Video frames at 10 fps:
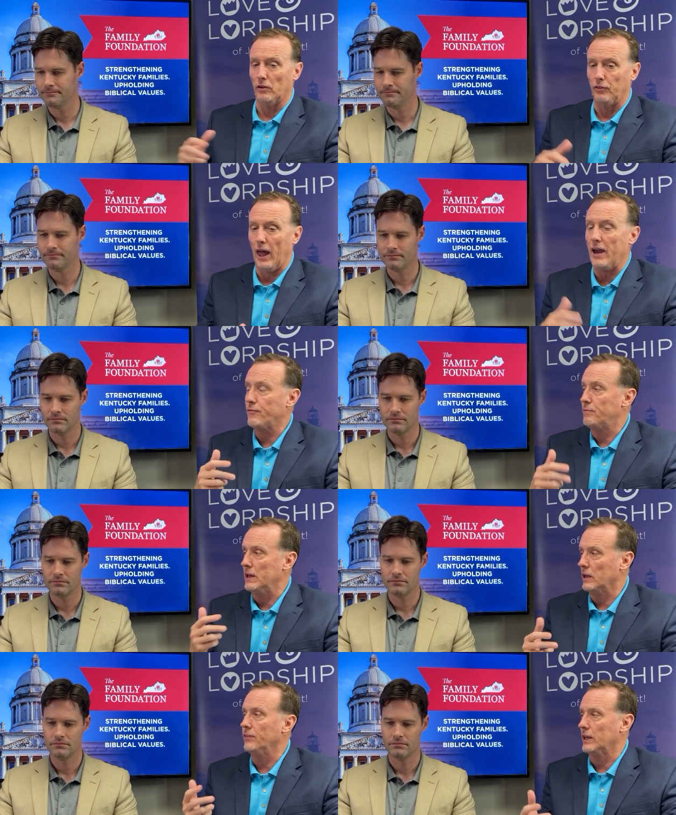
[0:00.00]
Speaker 1: of life
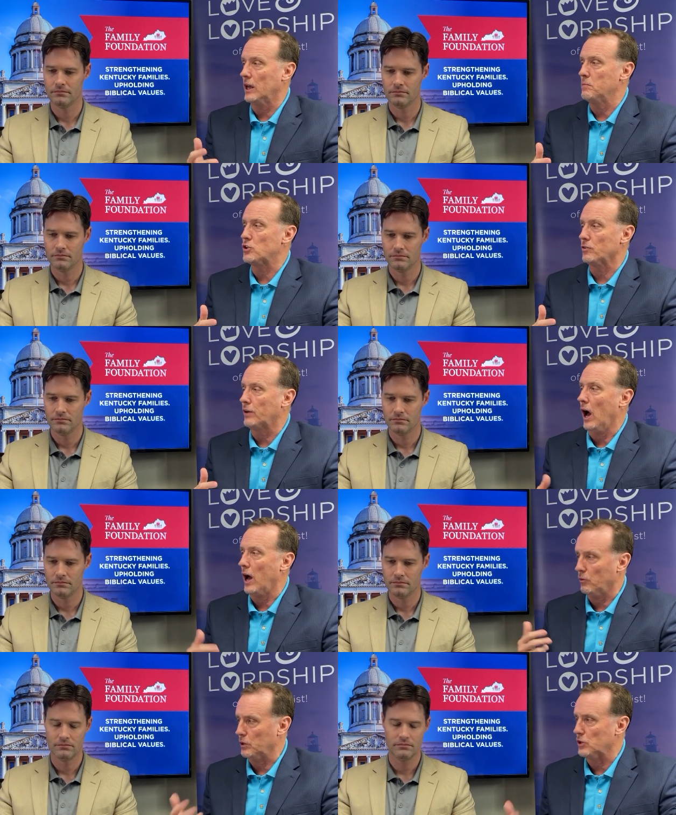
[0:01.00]
being in the image of
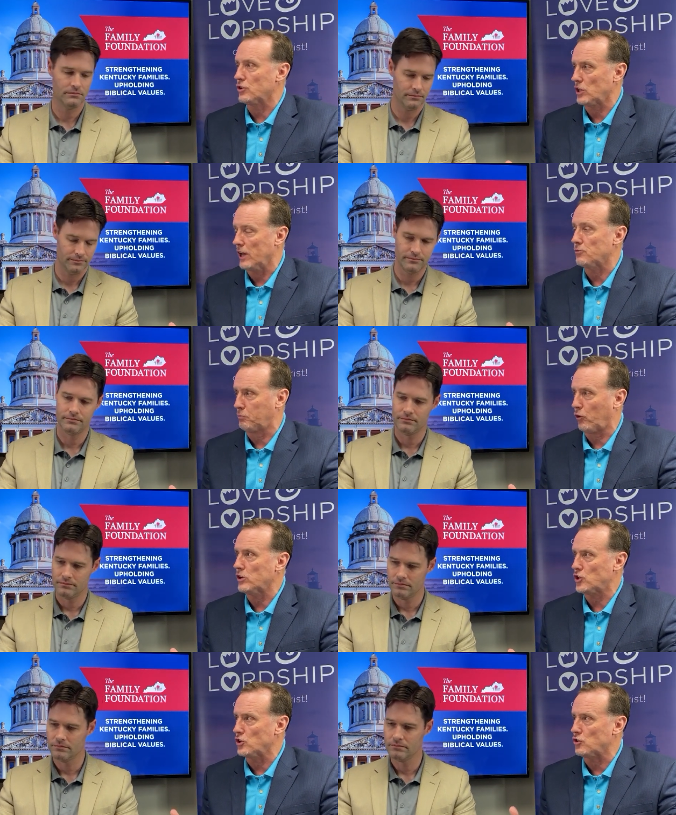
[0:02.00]
God, which is, as
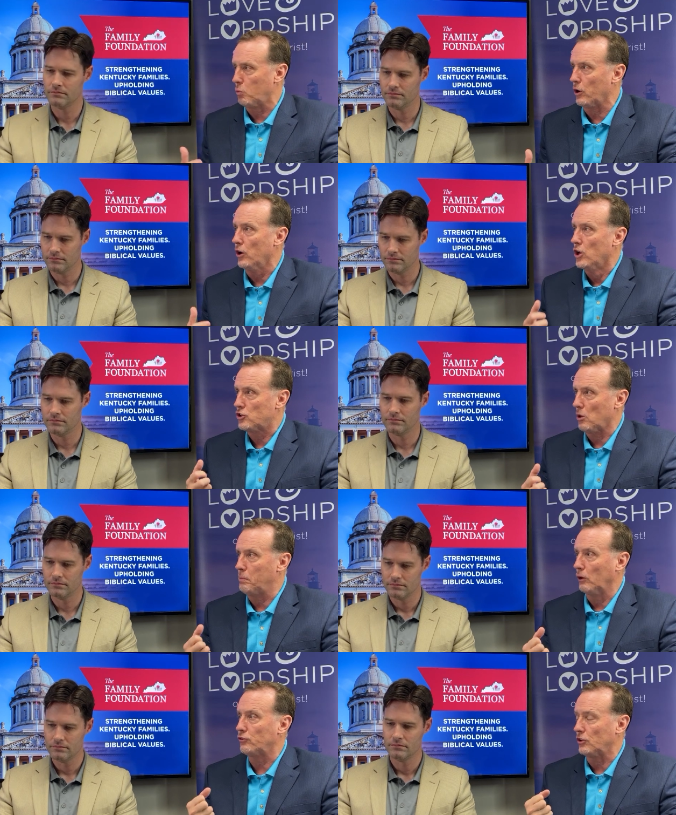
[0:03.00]
Christians, we're
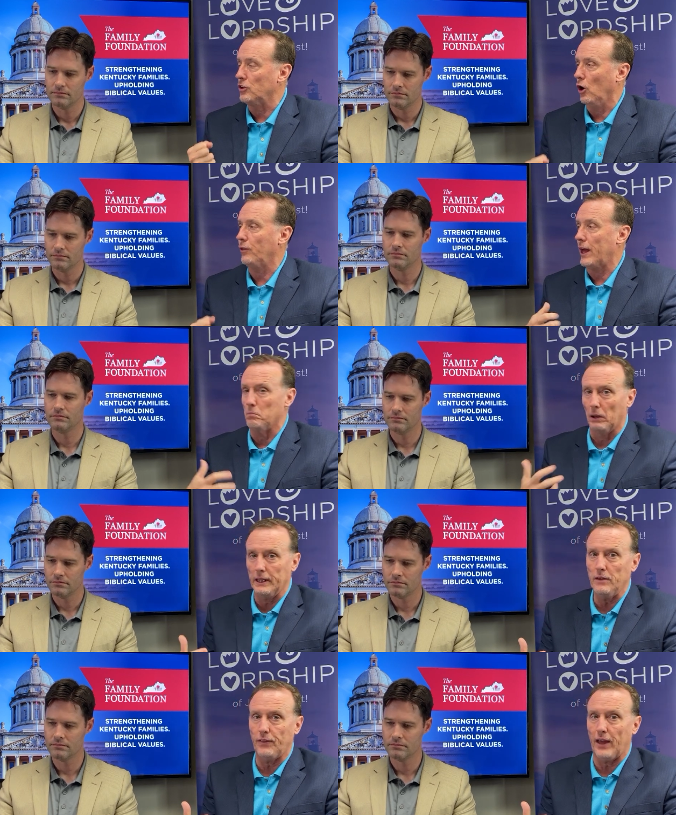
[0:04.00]
supposed to know that and
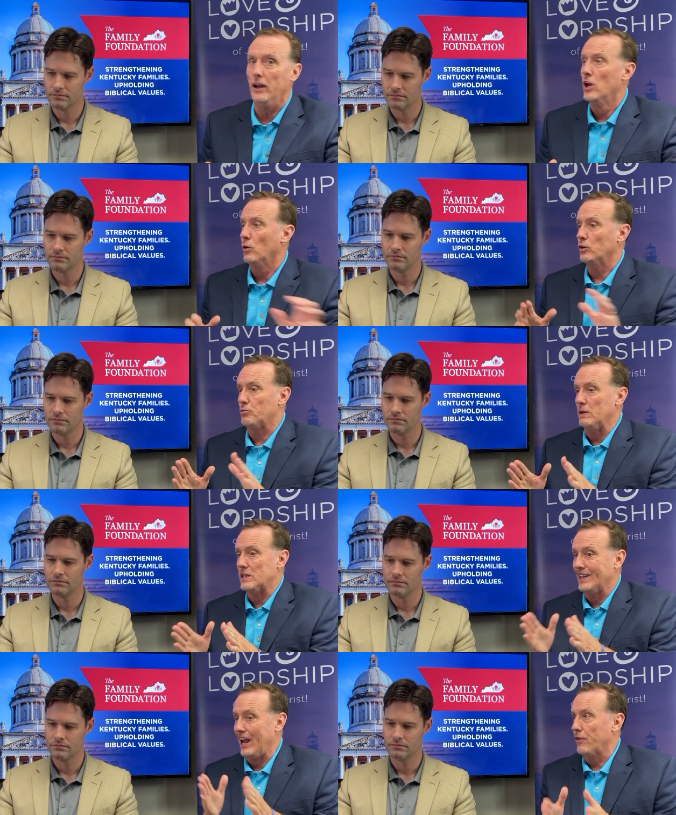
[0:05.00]
believe that, which means
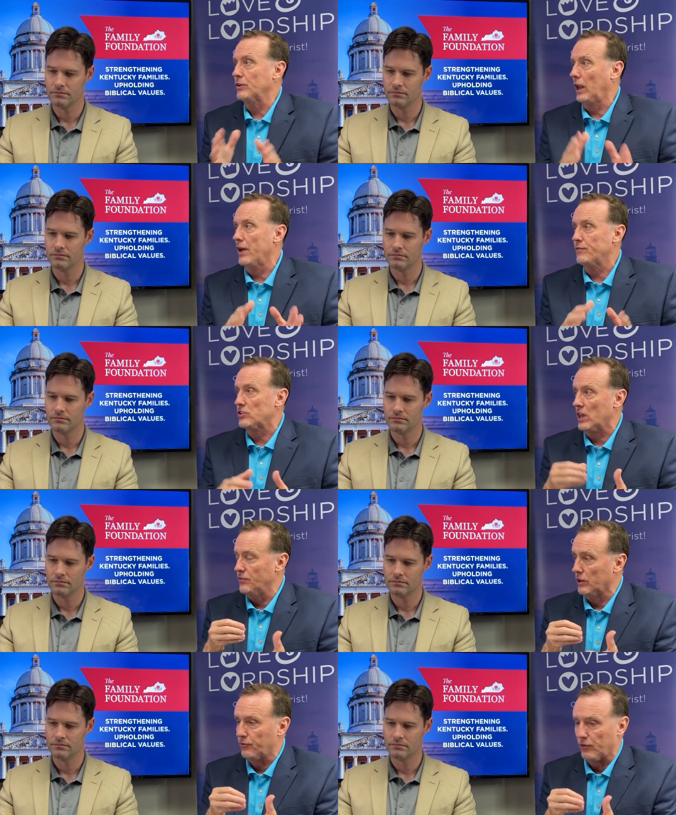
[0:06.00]
that every life is
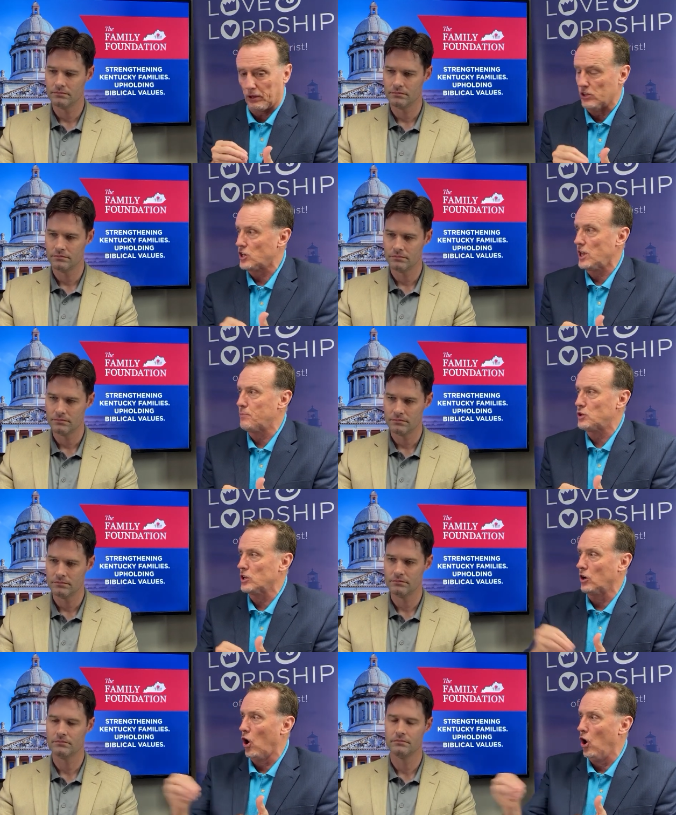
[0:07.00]
given from
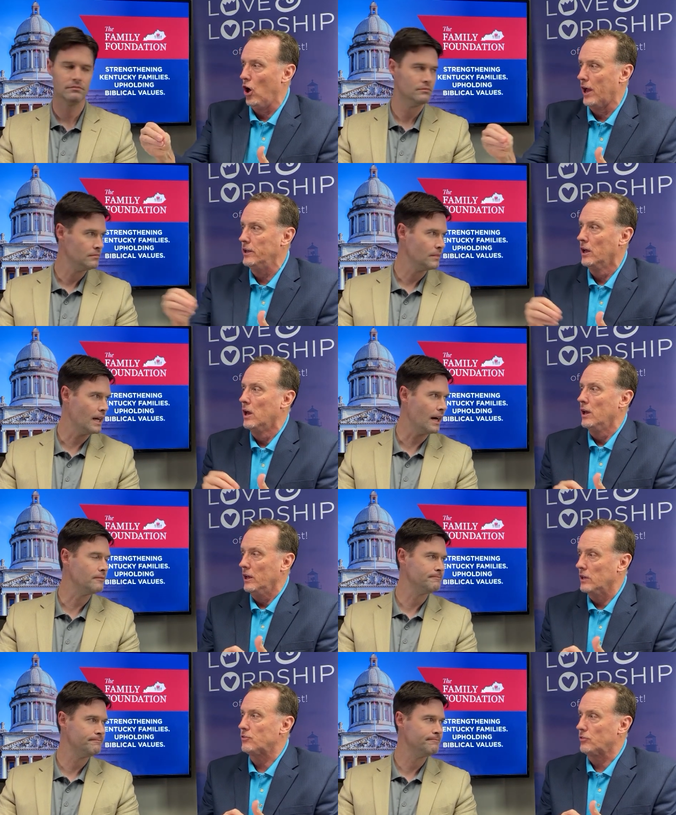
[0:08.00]
conception on yeah.
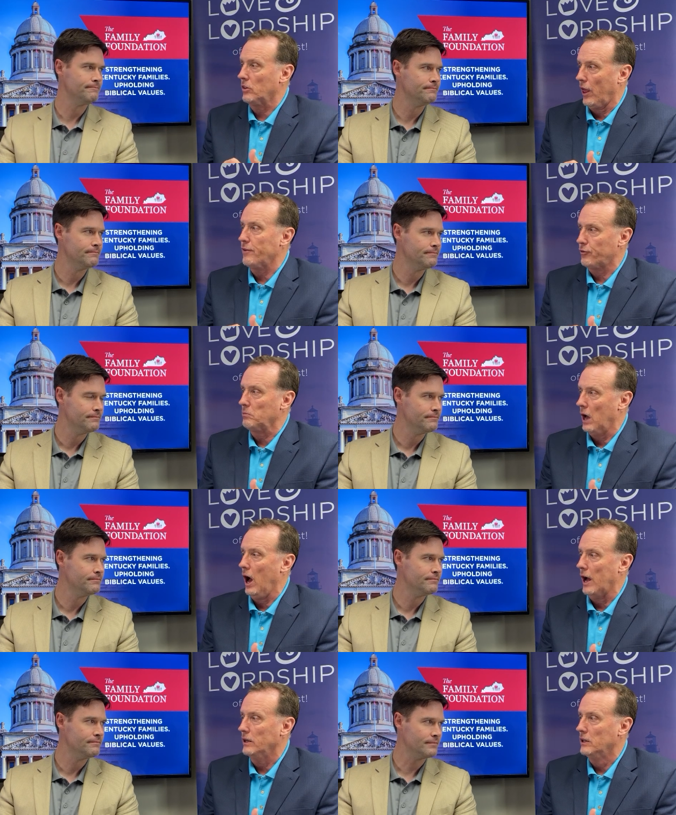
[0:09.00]
is life from
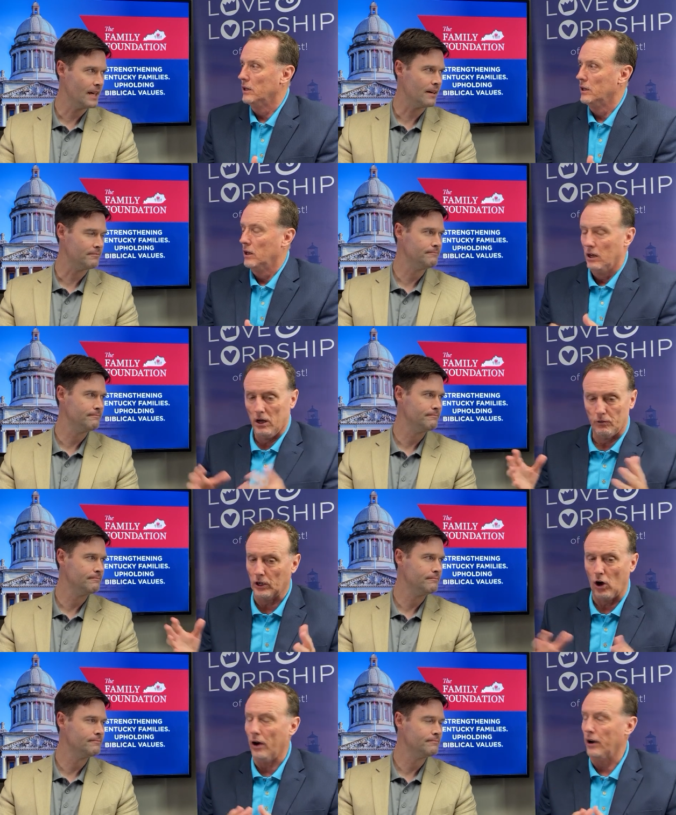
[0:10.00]
God. Yeah. Uh,
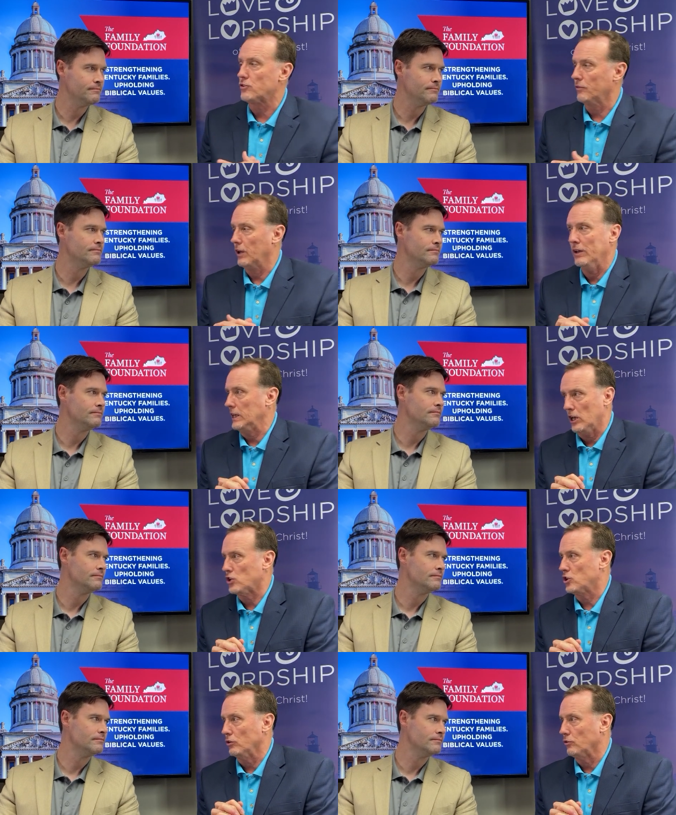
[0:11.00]
regardless of any
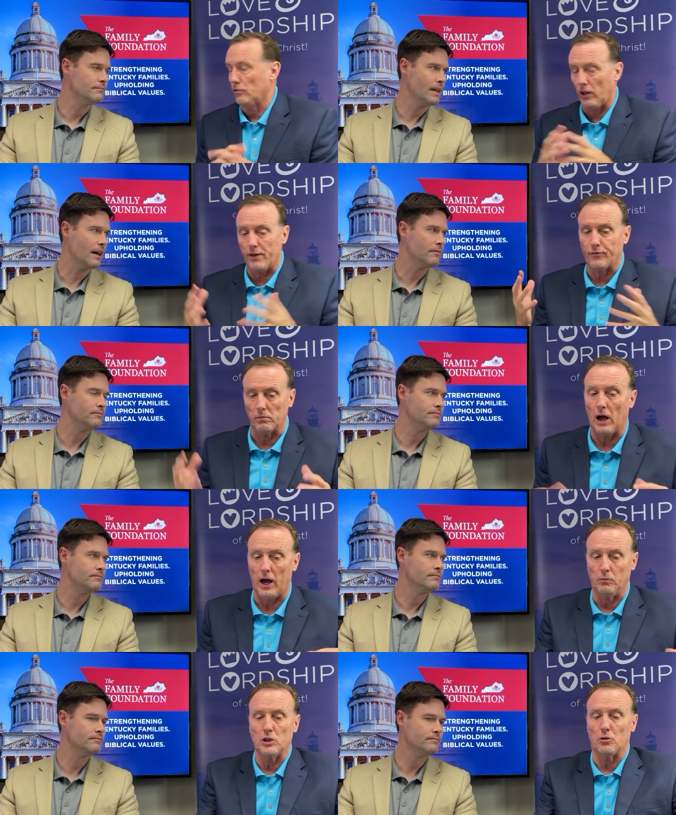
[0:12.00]
issues, it's yeah. life from God,
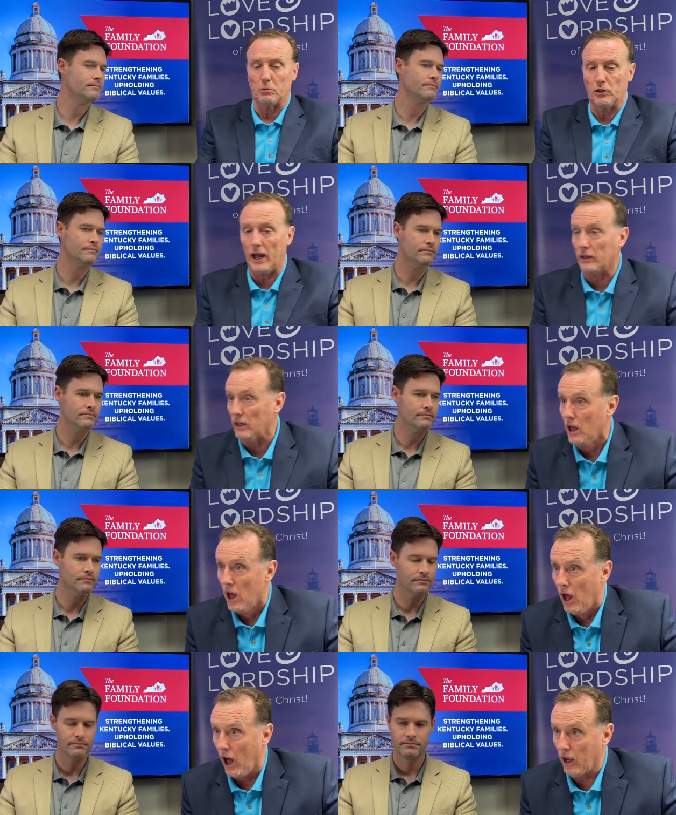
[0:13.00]
and we should protect it.
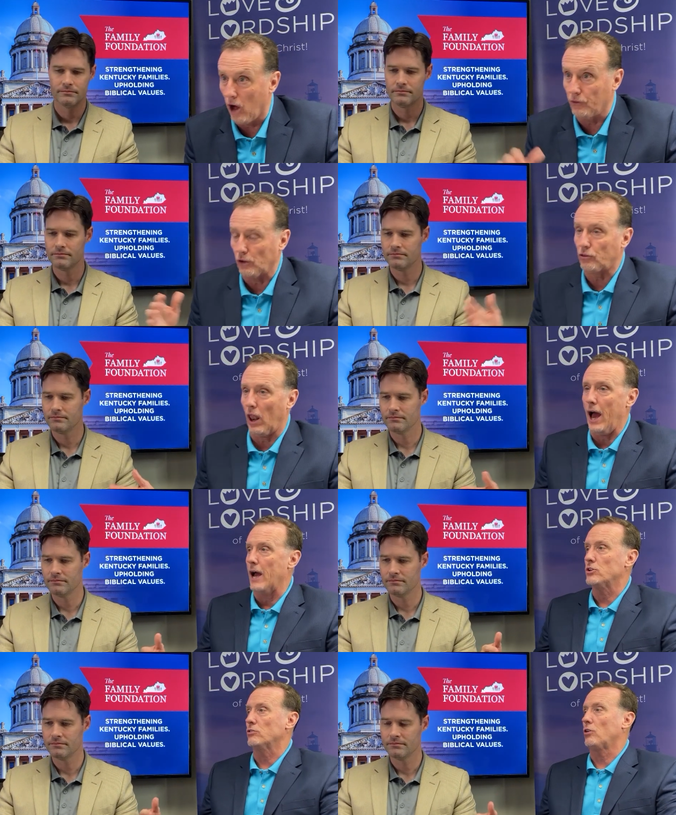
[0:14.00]
Along those lines, you